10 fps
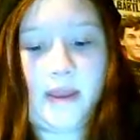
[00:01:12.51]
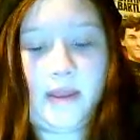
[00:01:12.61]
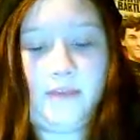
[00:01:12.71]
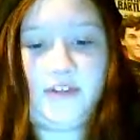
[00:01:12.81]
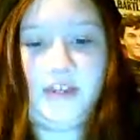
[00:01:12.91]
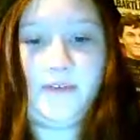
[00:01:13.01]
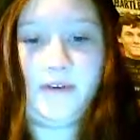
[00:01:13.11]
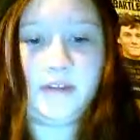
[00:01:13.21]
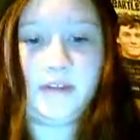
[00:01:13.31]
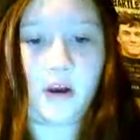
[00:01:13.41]
And the
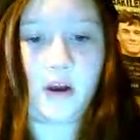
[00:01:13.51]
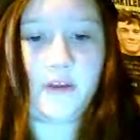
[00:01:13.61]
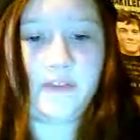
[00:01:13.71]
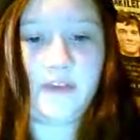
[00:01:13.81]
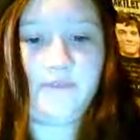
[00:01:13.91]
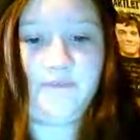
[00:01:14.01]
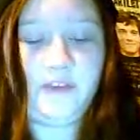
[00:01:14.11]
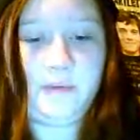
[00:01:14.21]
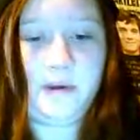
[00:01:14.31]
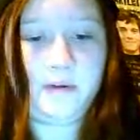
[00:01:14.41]
Divas are the
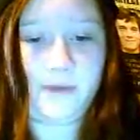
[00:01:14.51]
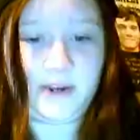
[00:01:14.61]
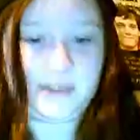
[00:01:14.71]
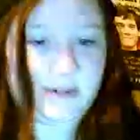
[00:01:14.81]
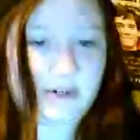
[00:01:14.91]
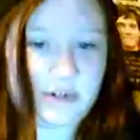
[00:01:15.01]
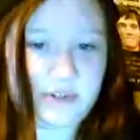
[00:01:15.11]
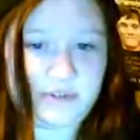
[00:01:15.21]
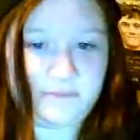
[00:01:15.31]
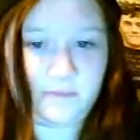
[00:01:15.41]
female wrestlers
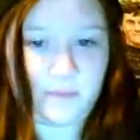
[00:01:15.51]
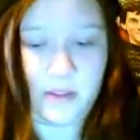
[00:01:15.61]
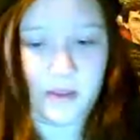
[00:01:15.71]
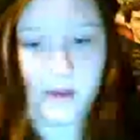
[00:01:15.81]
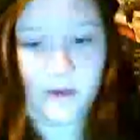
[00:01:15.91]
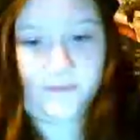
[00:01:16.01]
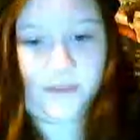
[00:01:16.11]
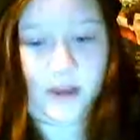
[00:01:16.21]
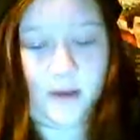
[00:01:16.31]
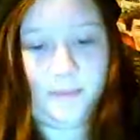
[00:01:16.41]
of
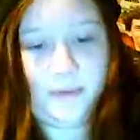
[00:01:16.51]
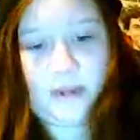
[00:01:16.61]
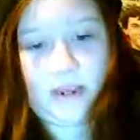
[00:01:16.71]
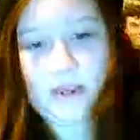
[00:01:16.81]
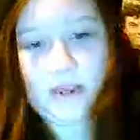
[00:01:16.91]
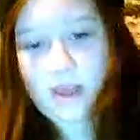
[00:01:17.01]
the company.